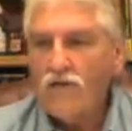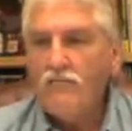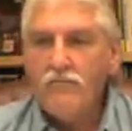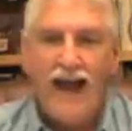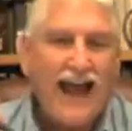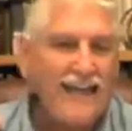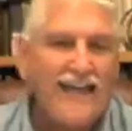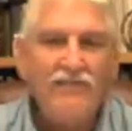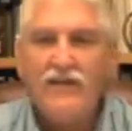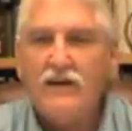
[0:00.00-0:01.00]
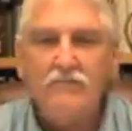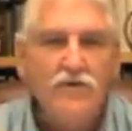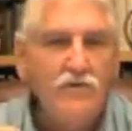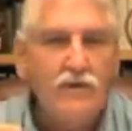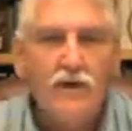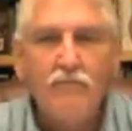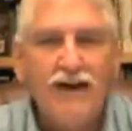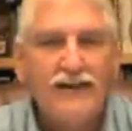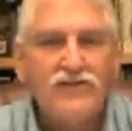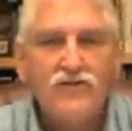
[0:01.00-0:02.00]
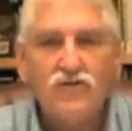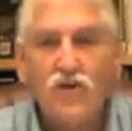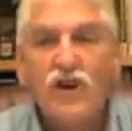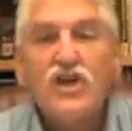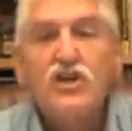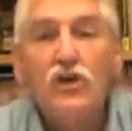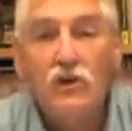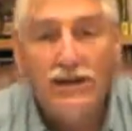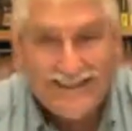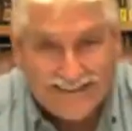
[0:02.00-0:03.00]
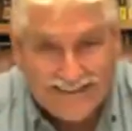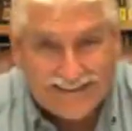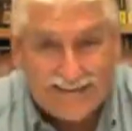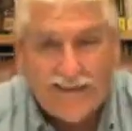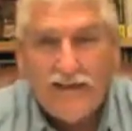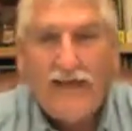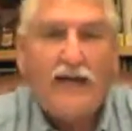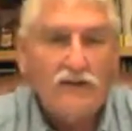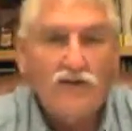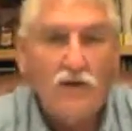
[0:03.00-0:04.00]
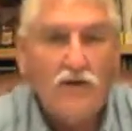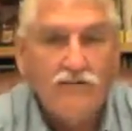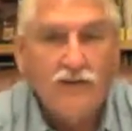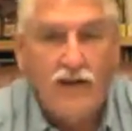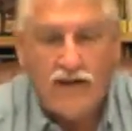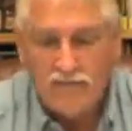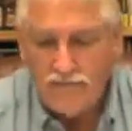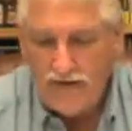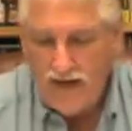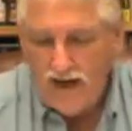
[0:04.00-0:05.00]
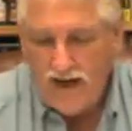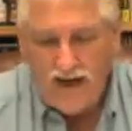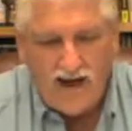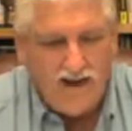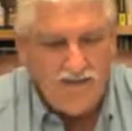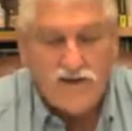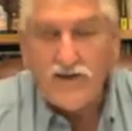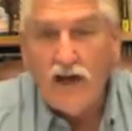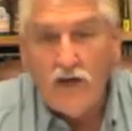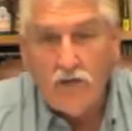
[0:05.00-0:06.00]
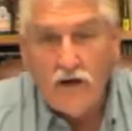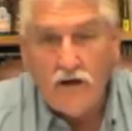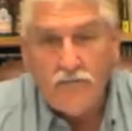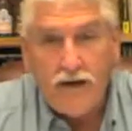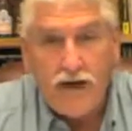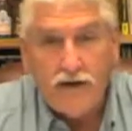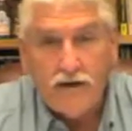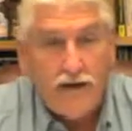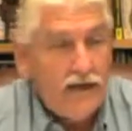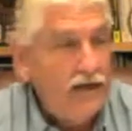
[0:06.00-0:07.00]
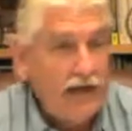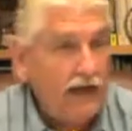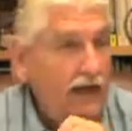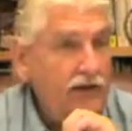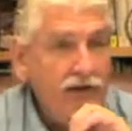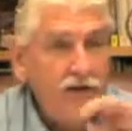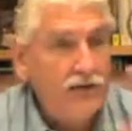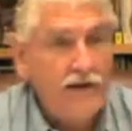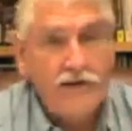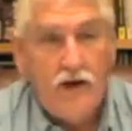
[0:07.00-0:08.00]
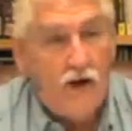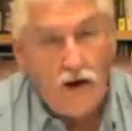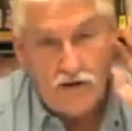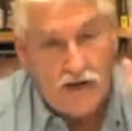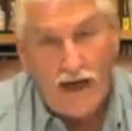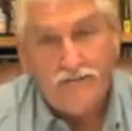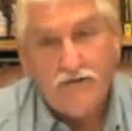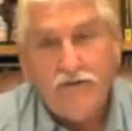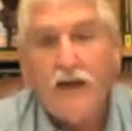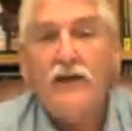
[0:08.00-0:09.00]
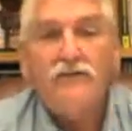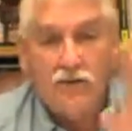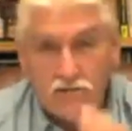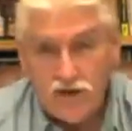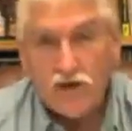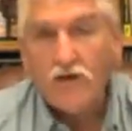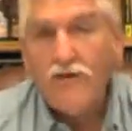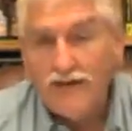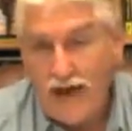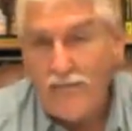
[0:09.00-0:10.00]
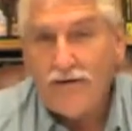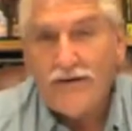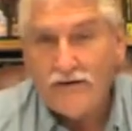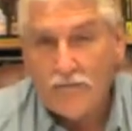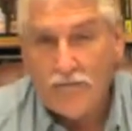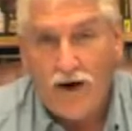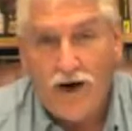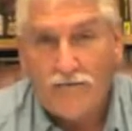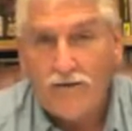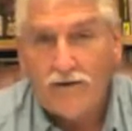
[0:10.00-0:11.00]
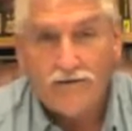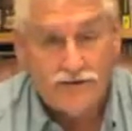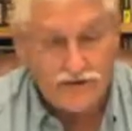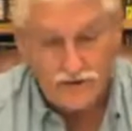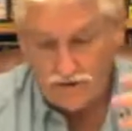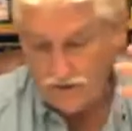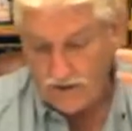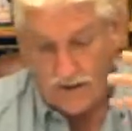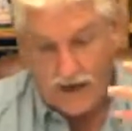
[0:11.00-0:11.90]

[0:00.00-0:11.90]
the activity and movement of muscles or endurance, that sort of thing. The steroid part can land you into all types of things, from sugar metabolism problems to